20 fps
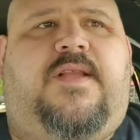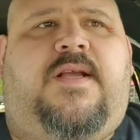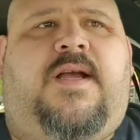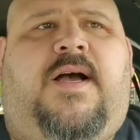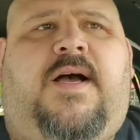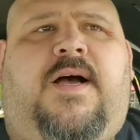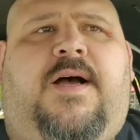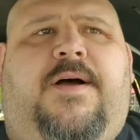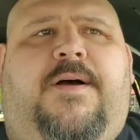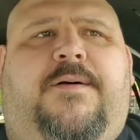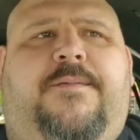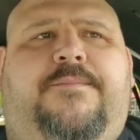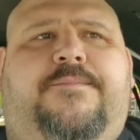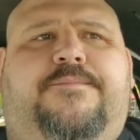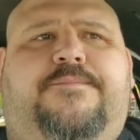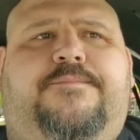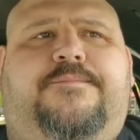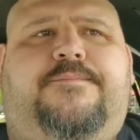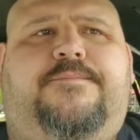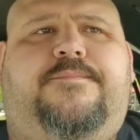
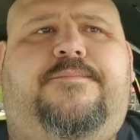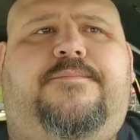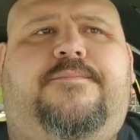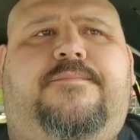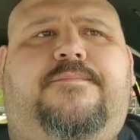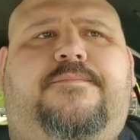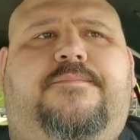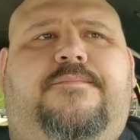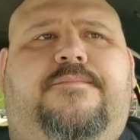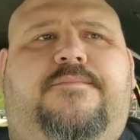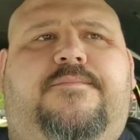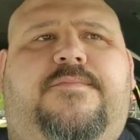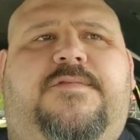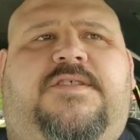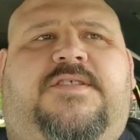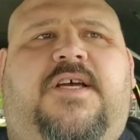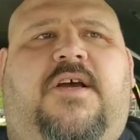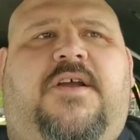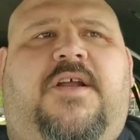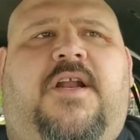Um,
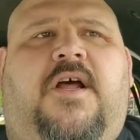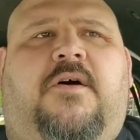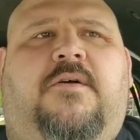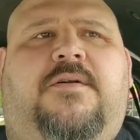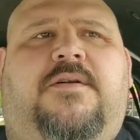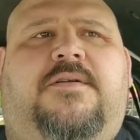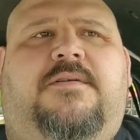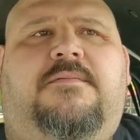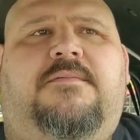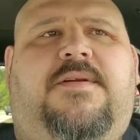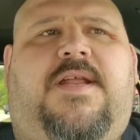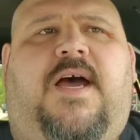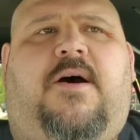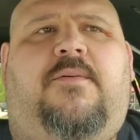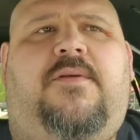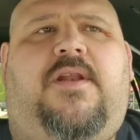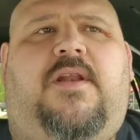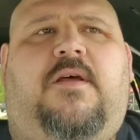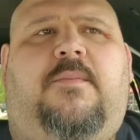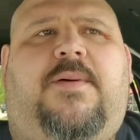so, you know, dealt
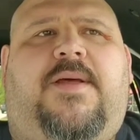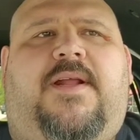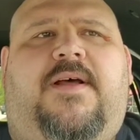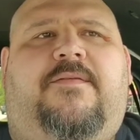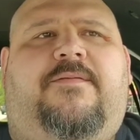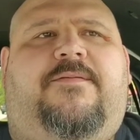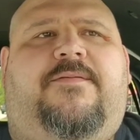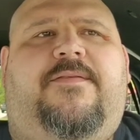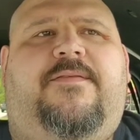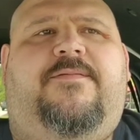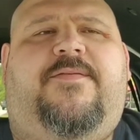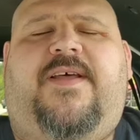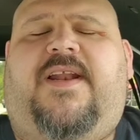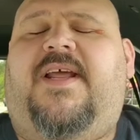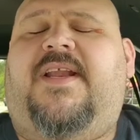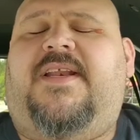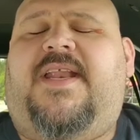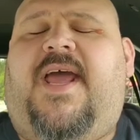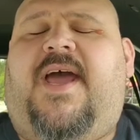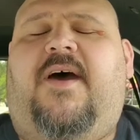with a little bit of
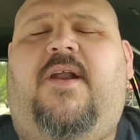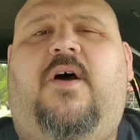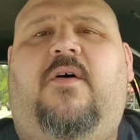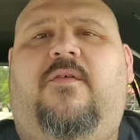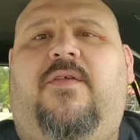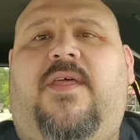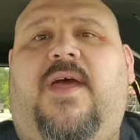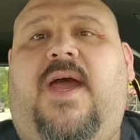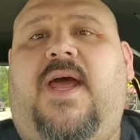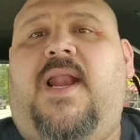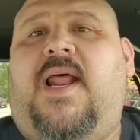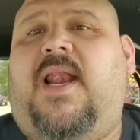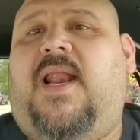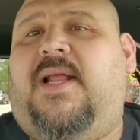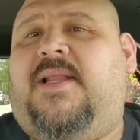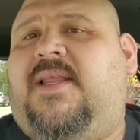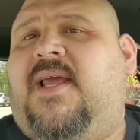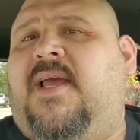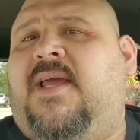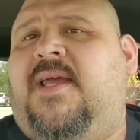feeling down over that. I
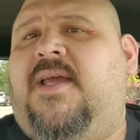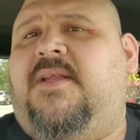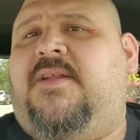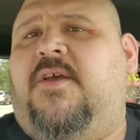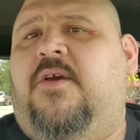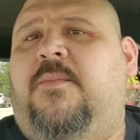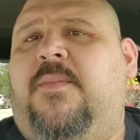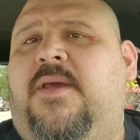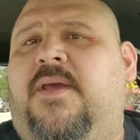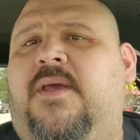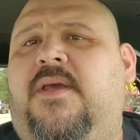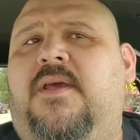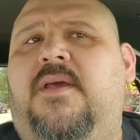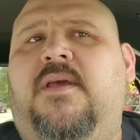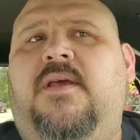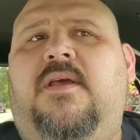let that get to me.